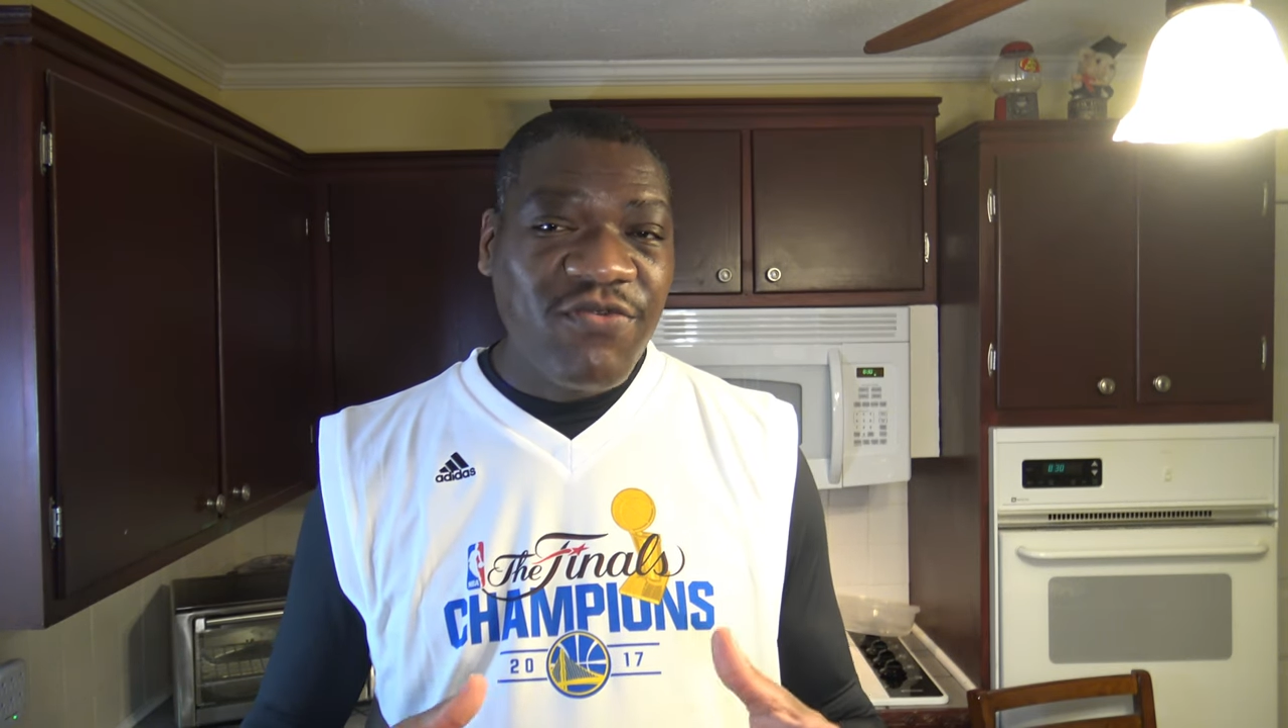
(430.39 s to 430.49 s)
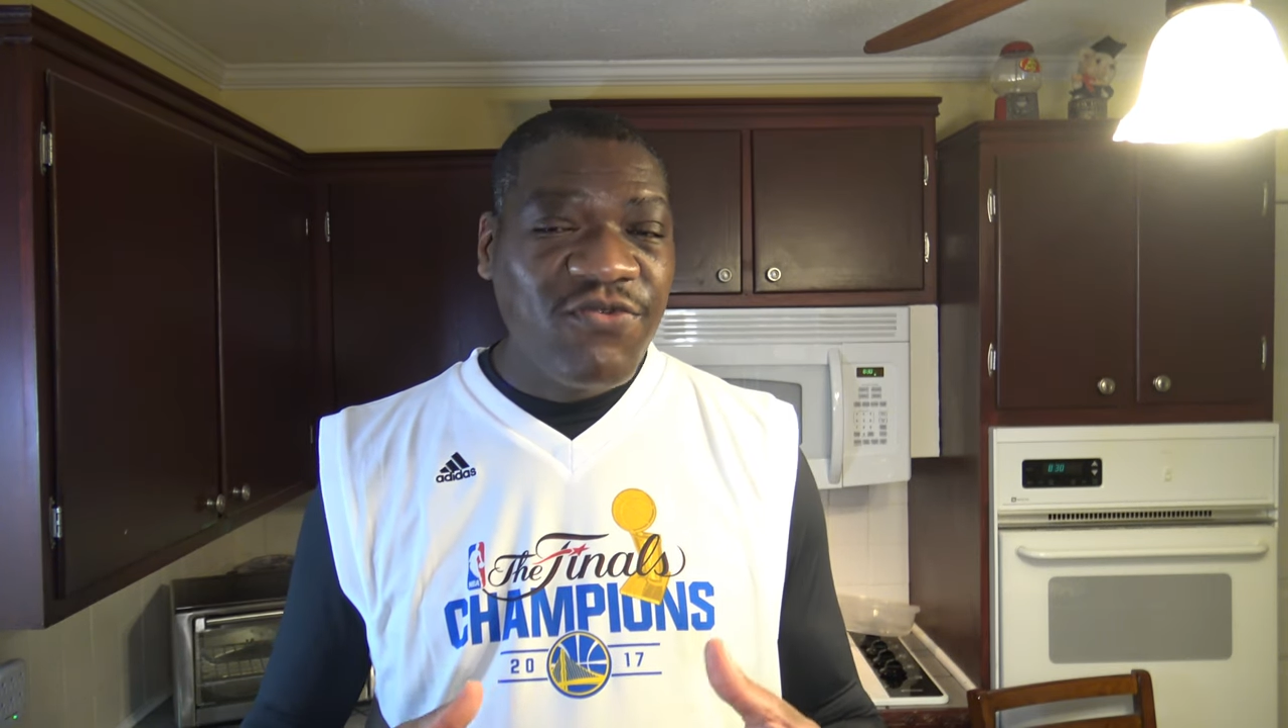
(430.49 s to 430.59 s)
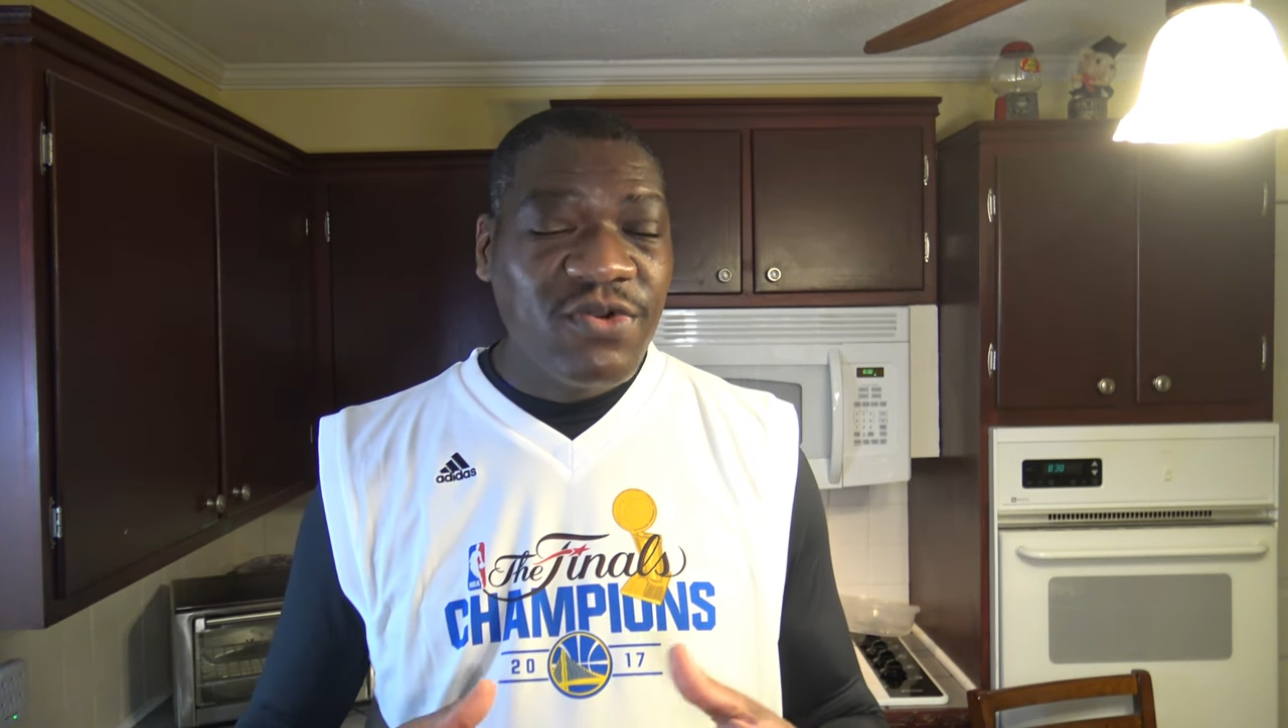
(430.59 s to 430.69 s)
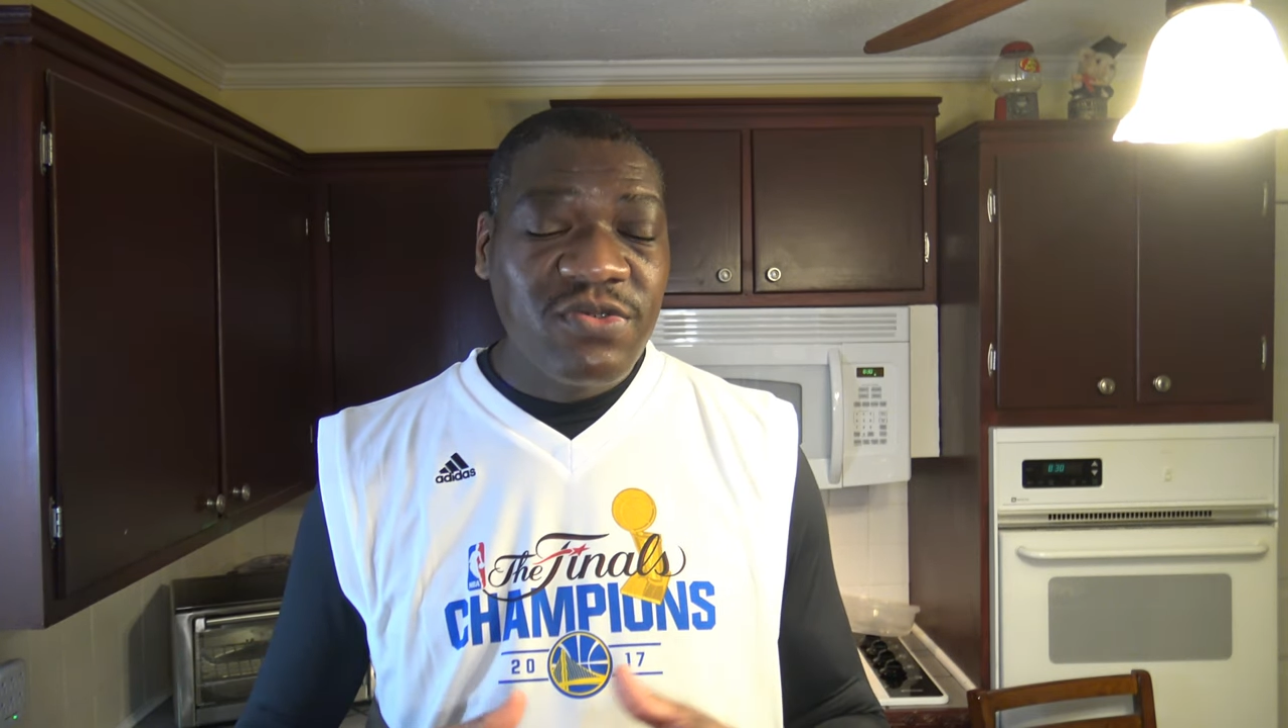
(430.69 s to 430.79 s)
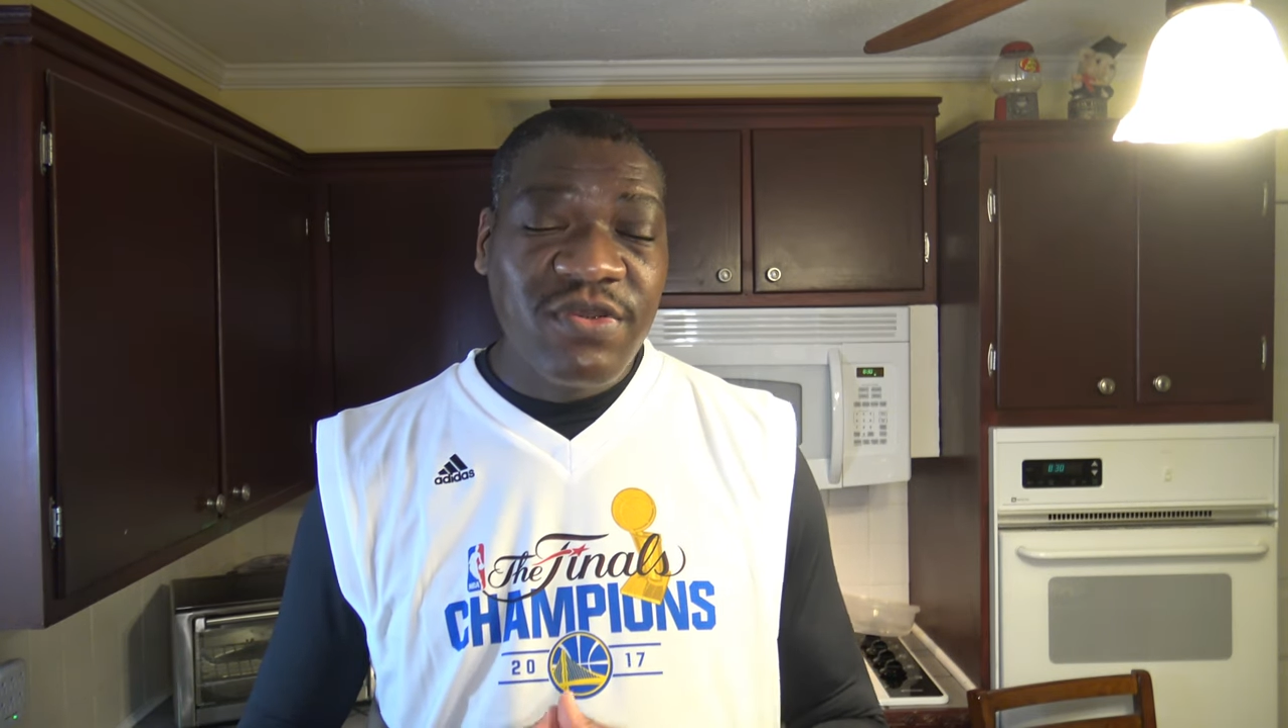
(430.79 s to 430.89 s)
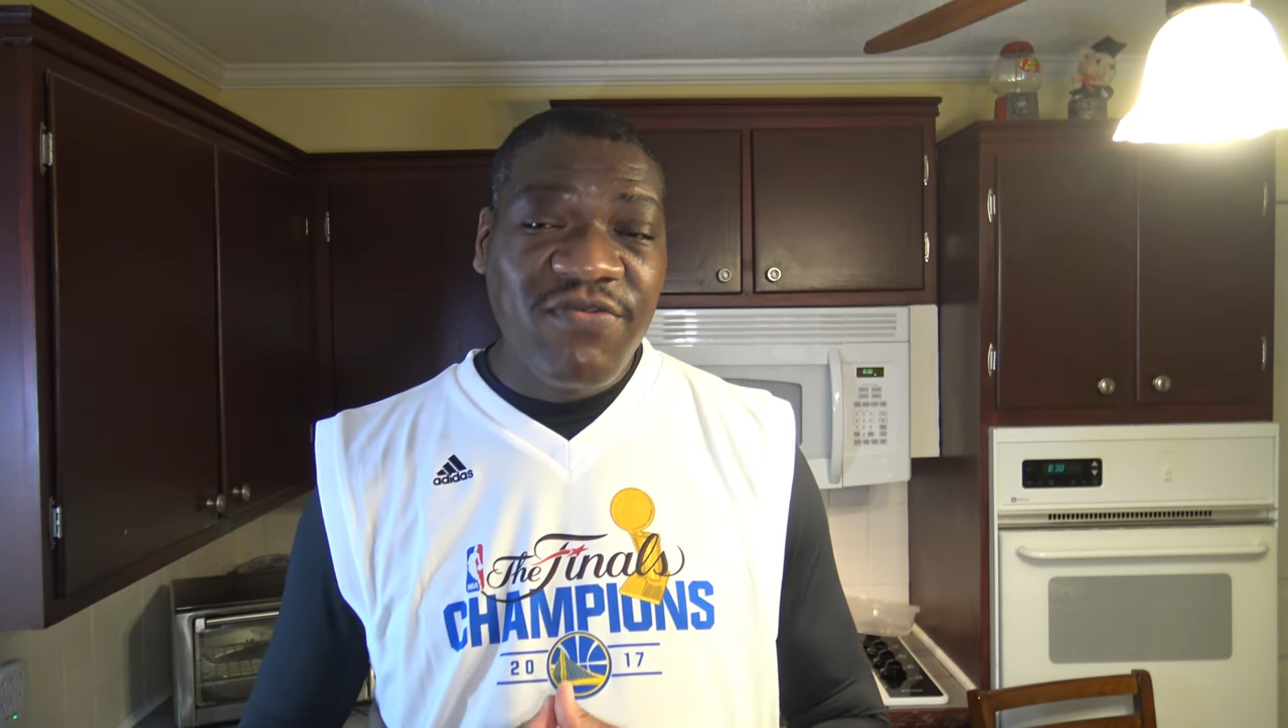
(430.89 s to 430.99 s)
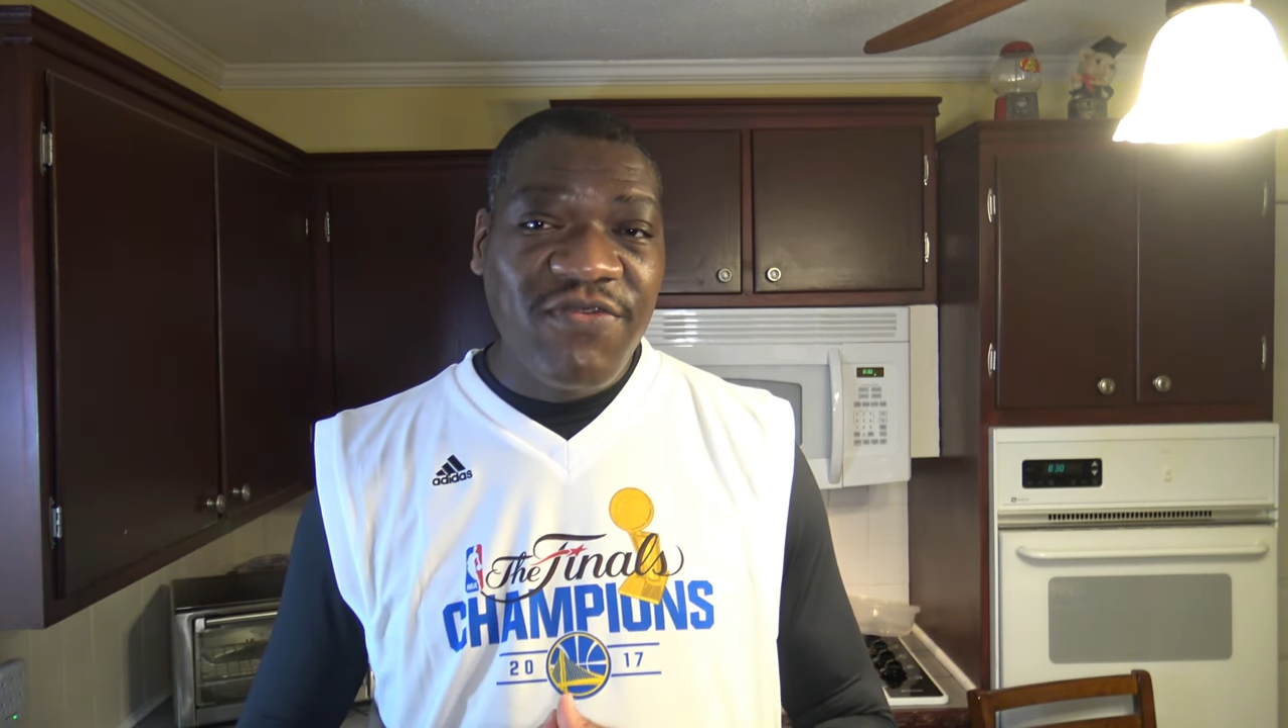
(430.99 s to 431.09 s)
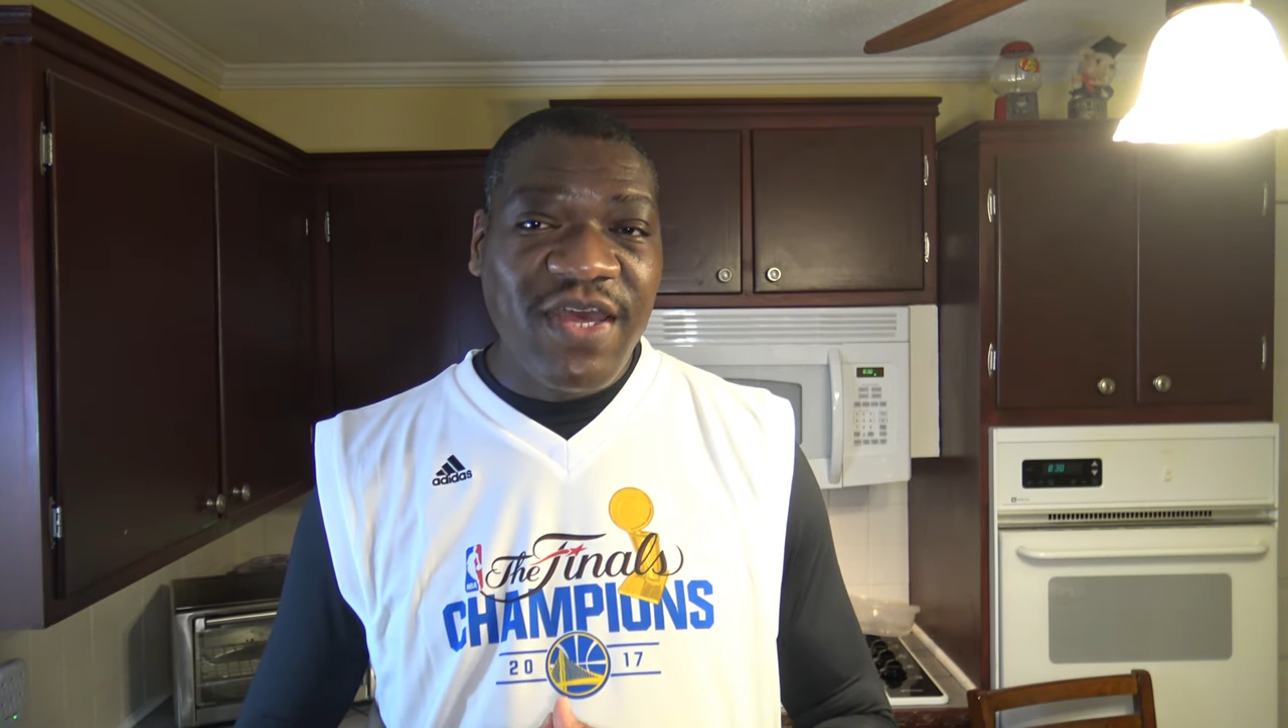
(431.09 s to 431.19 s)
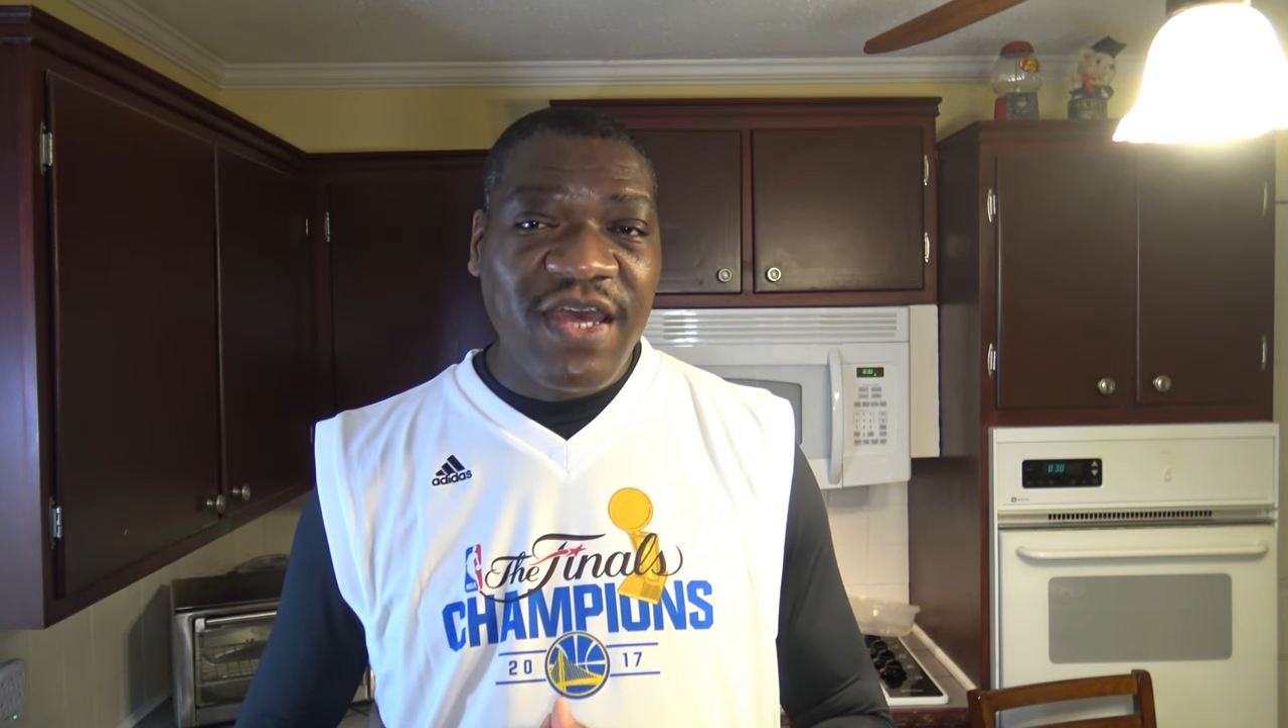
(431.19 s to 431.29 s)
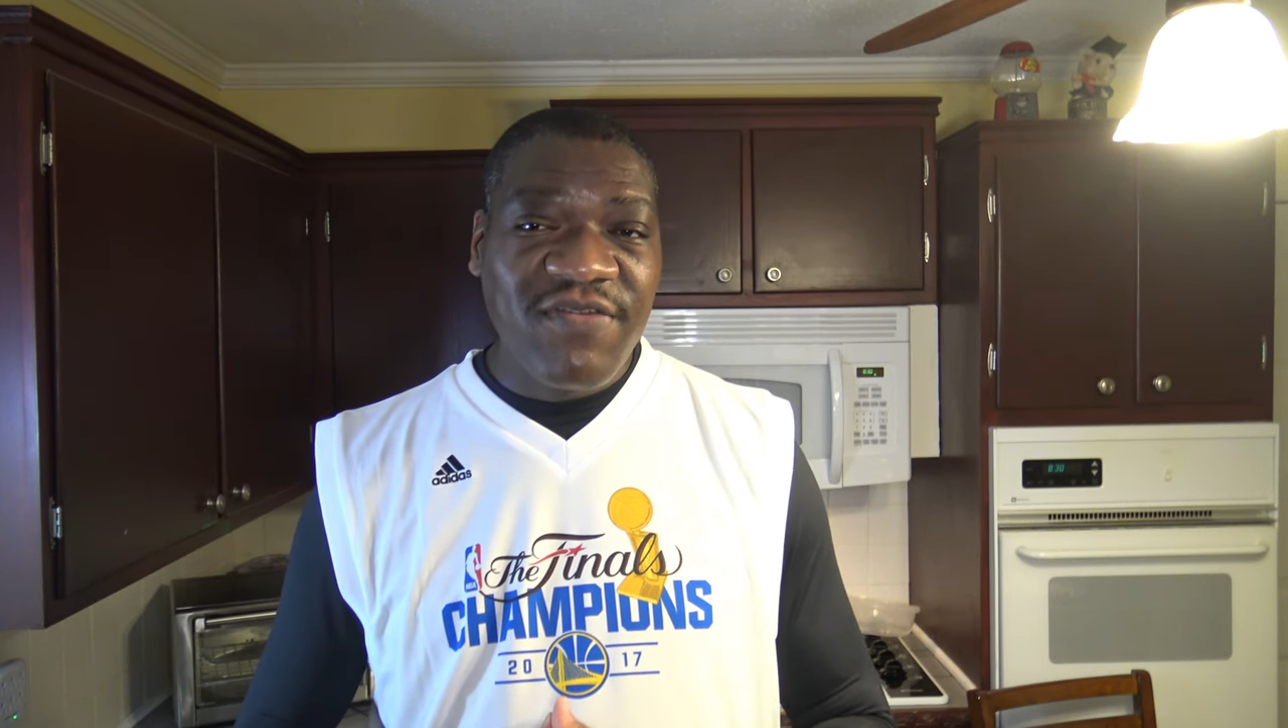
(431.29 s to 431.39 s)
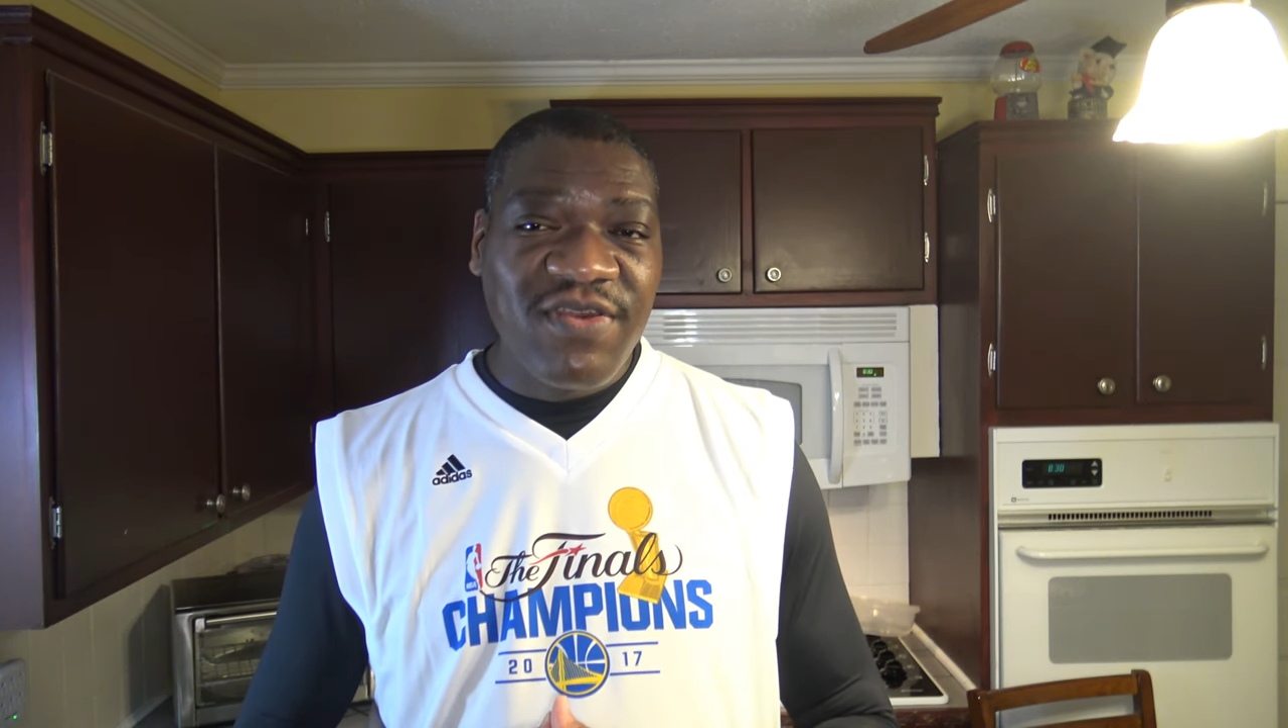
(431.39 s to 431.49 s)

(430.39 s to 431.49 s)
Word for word: 425